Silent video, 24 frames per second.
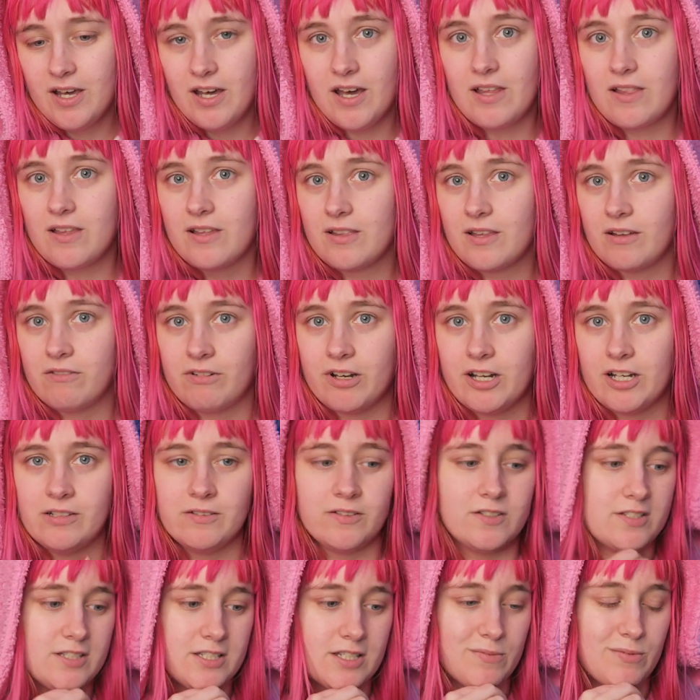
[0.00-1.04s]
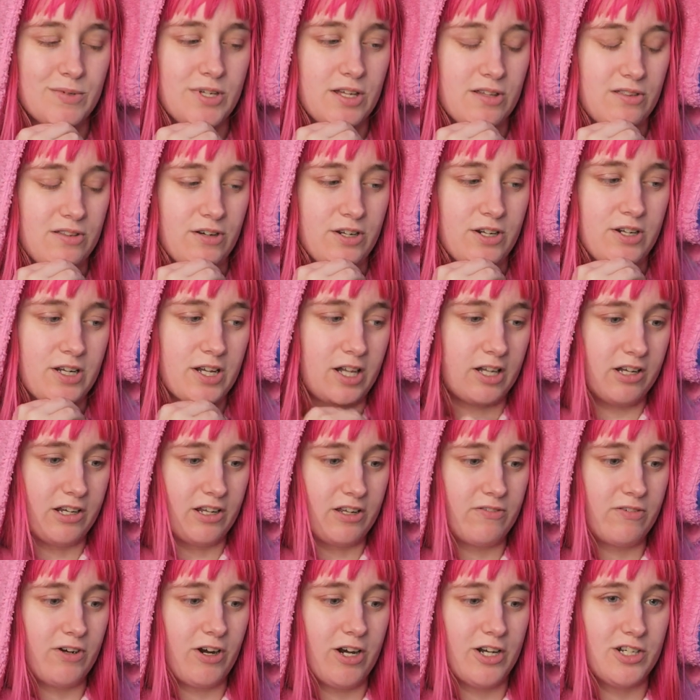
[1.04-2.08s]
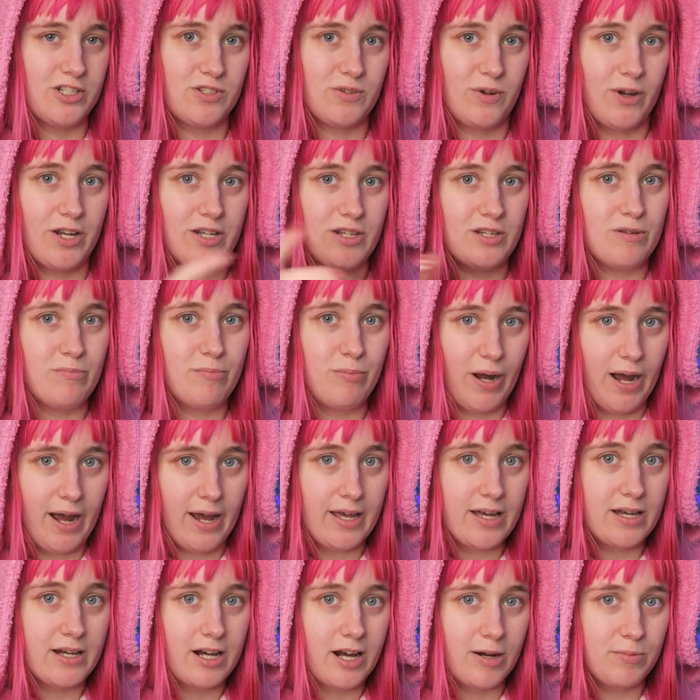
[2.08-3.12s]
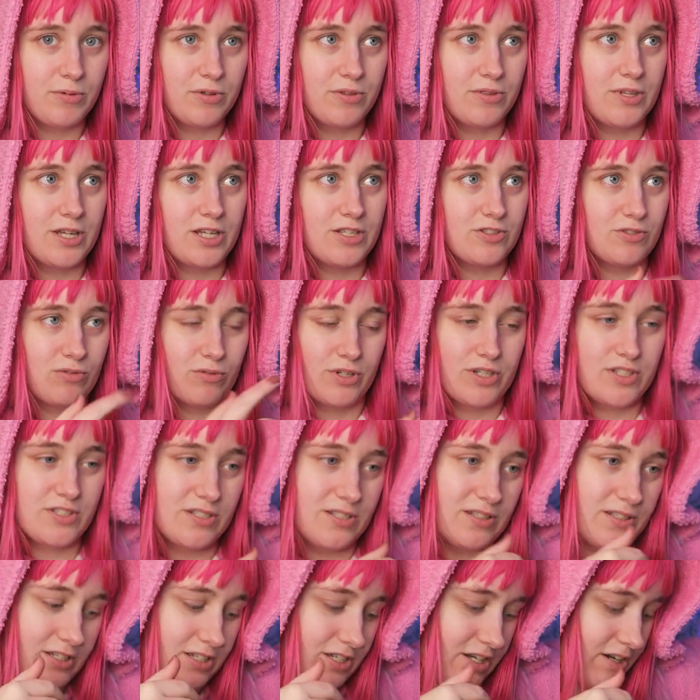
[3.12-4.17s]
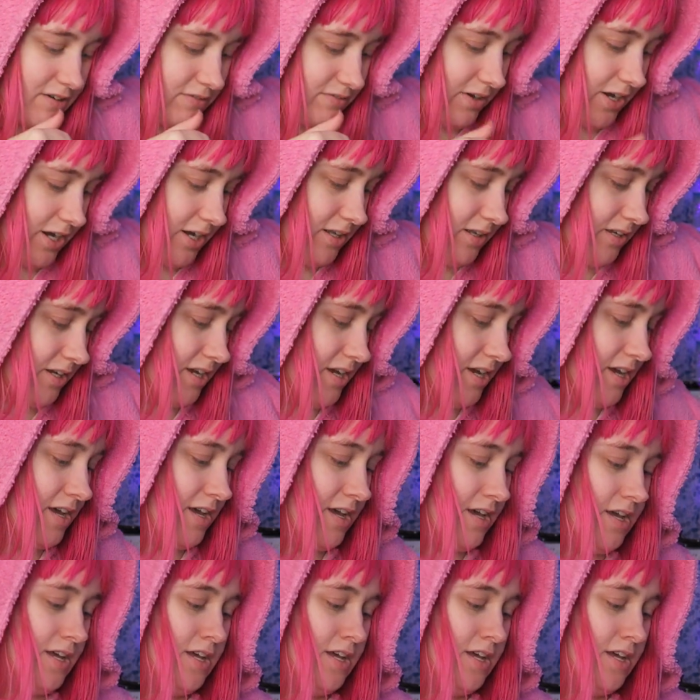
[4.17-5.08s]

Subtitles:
And then they randomly sent me a $30 gift card, so I did buy a couple things recently off Ali.